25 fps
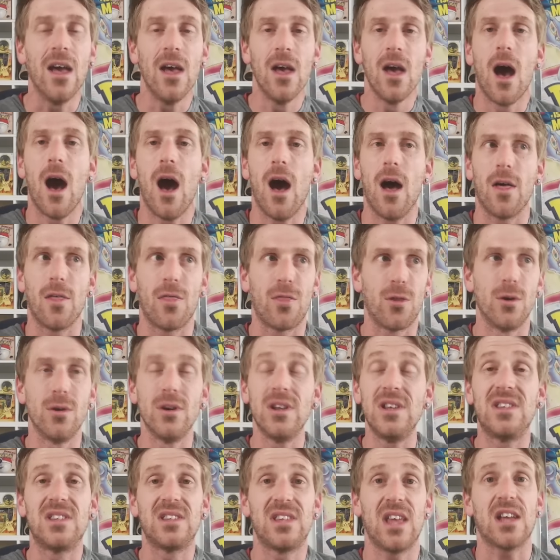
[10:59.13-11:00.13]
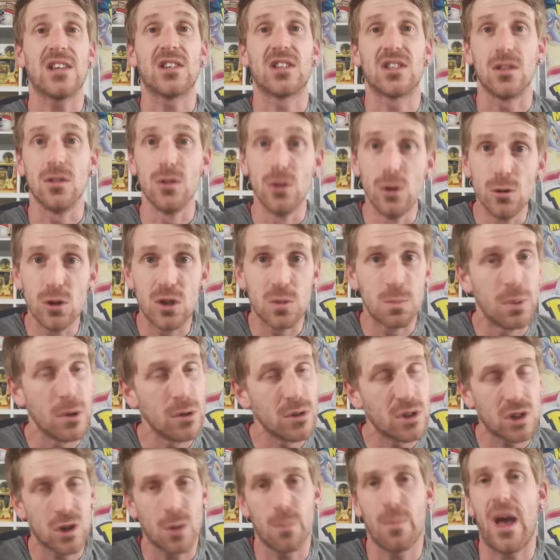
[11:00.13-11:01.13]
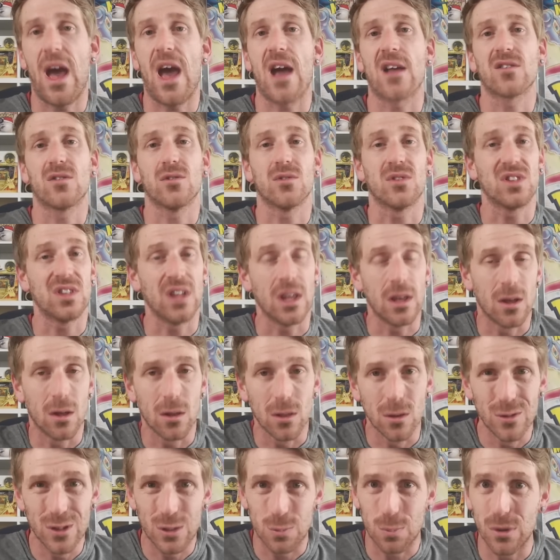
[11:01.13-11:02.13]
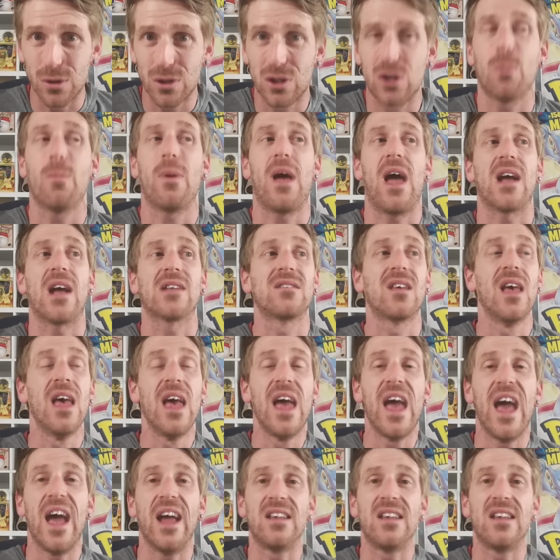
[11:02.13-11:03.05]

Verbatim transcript: uh, 36 loose booster packs or single loose booster packs at